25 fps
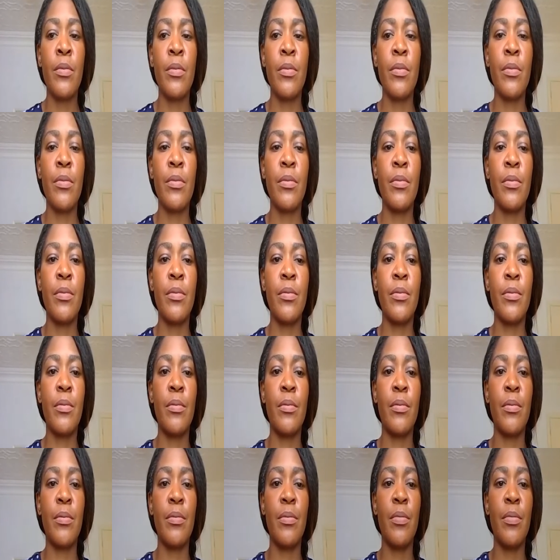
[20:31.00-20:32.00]

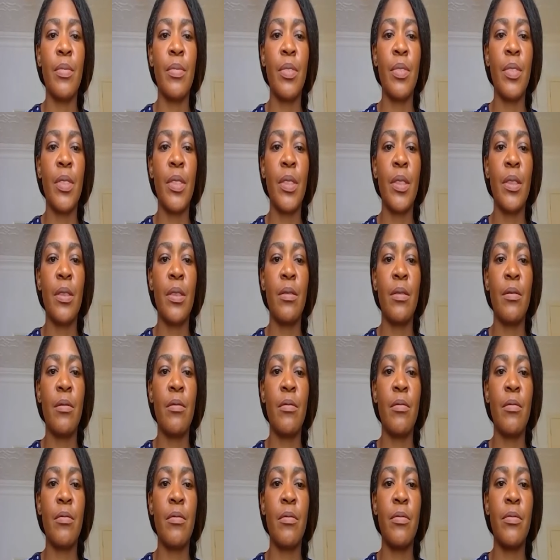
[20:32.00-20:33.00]

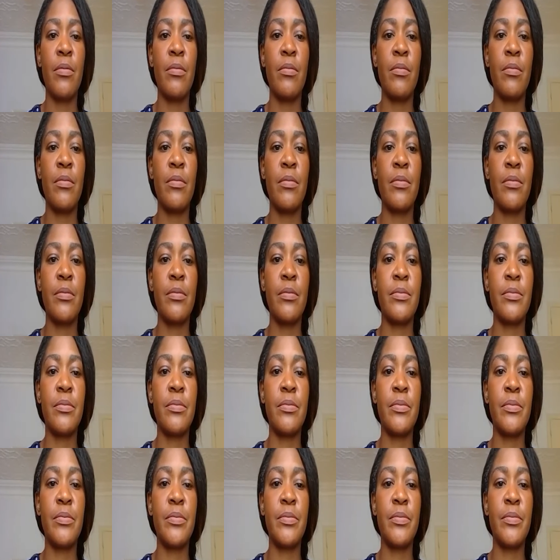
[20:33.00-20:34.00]

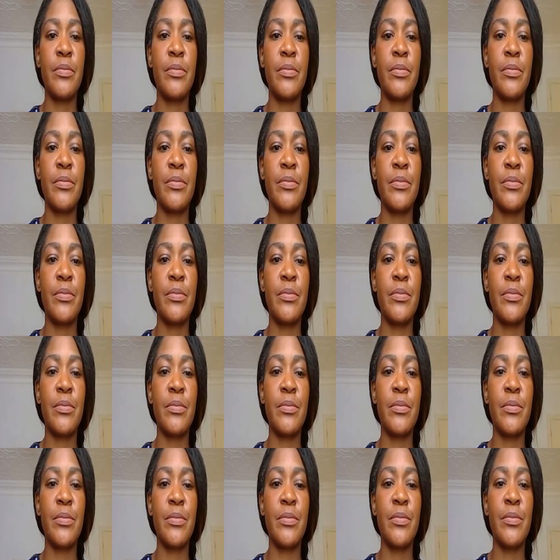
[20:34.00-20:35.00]

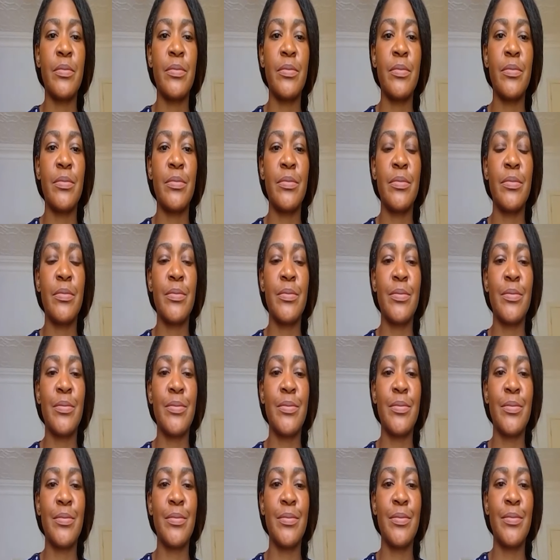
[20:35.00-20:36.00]

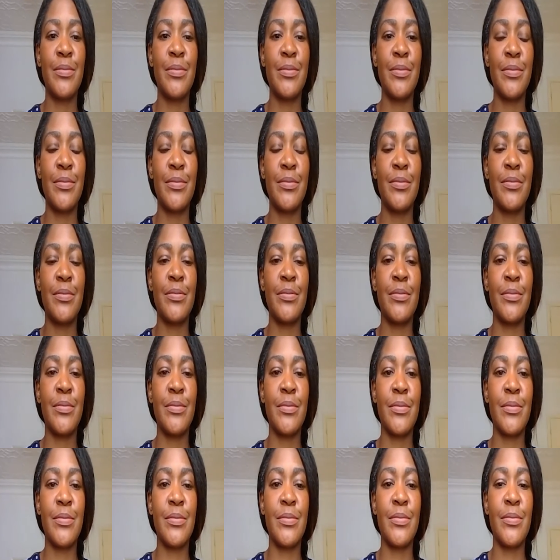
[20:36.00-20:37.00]

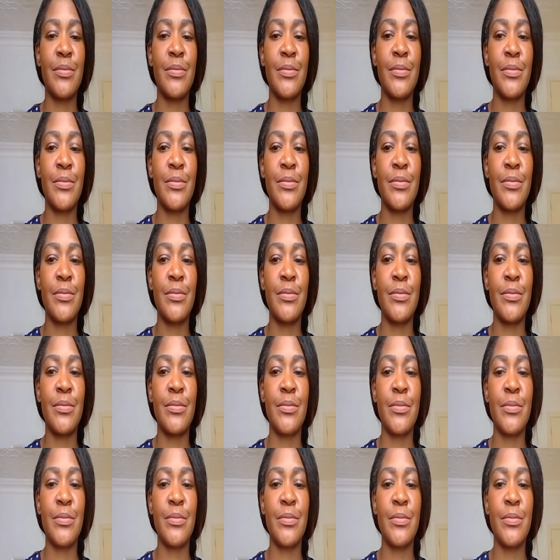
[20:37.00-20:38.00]

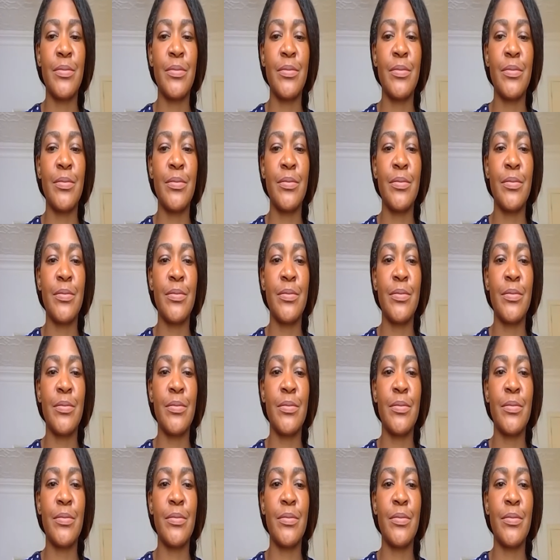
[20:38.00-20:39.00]
(not speaking)